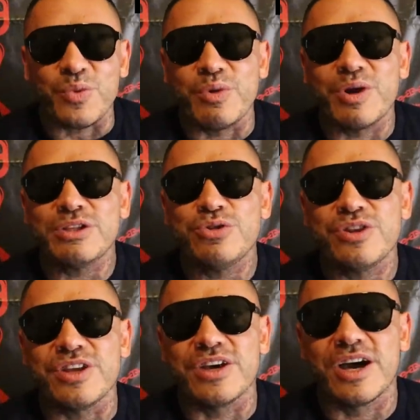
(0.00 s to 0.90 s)
we went to
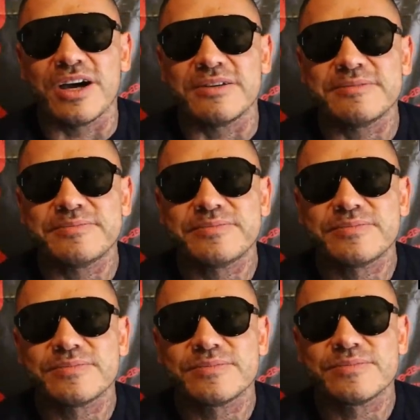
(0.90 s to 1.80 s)
the uh,
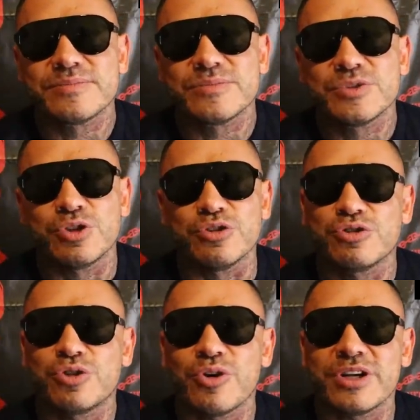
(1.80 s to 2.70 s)
to the
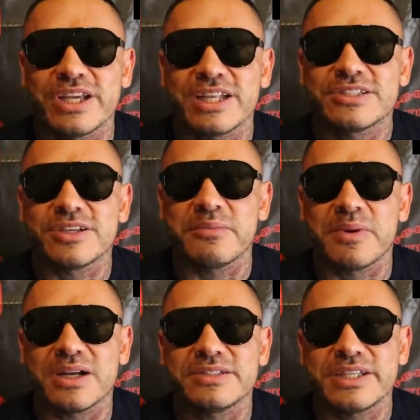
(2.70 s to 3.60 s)
store to get
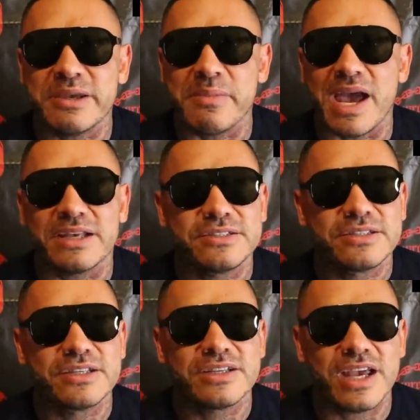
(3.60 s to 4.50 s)
some uh, ski
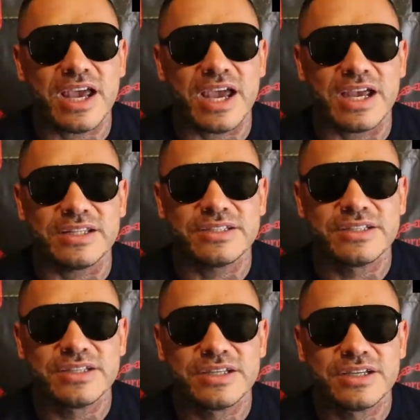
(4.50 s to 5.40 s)
mask, and
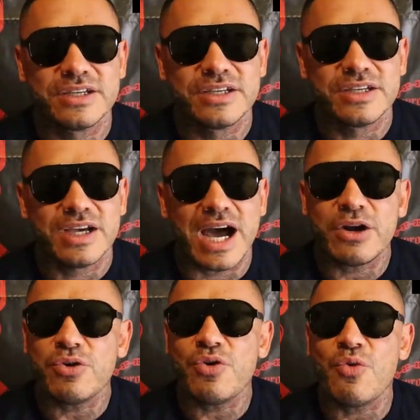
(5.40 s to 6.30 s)
I
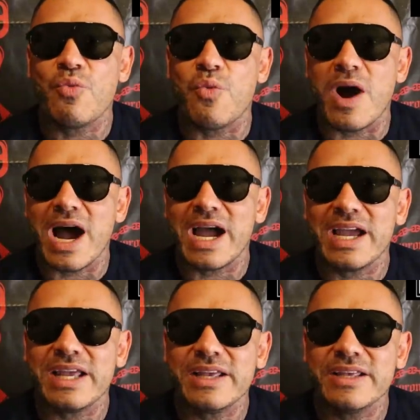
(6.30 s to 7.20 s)
don't know
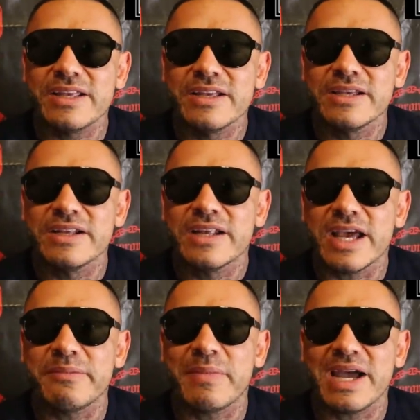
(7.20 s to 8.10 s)
why
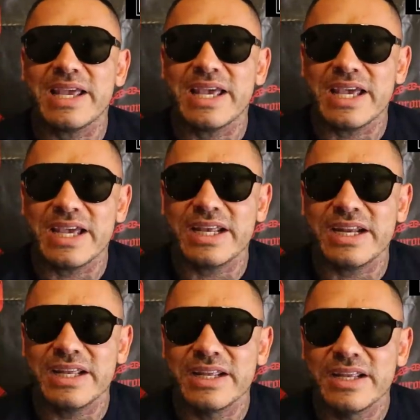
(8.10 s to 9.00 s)
in my
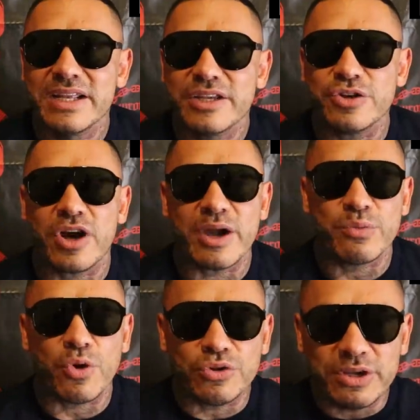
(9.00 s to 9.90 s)
head, you know,
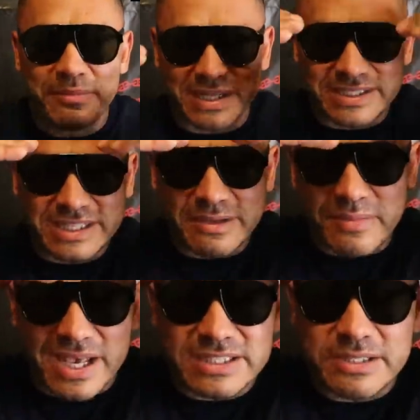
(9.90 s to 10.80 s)
I rolled up my ski
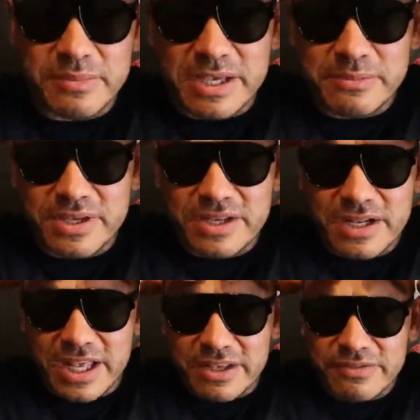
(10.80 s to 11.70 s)
mask to make me
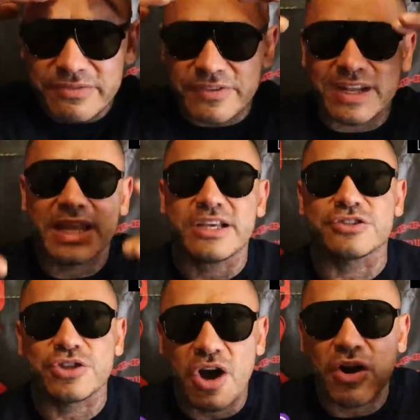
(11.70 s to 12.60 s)
like fit like a
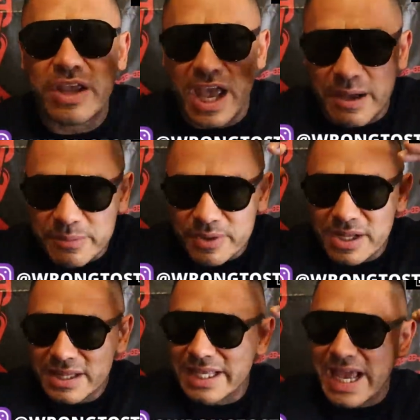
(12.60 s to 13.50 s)
skull cap,
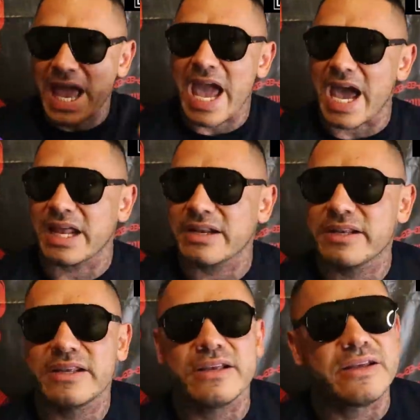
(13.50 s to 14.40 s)
like a hat,
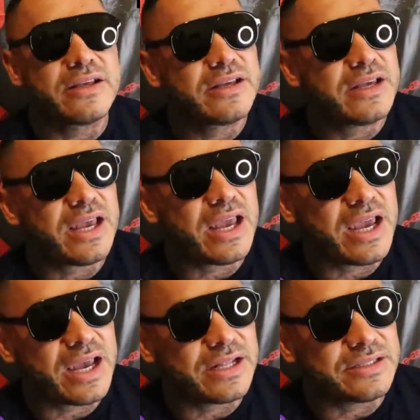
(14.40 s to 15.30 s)

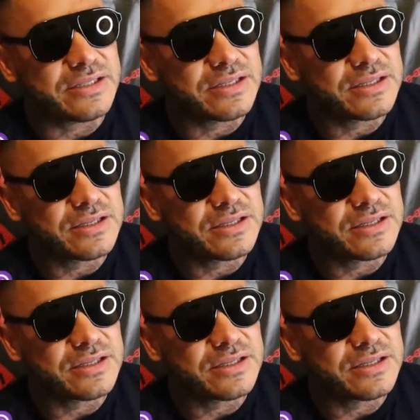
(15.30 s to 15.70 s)
and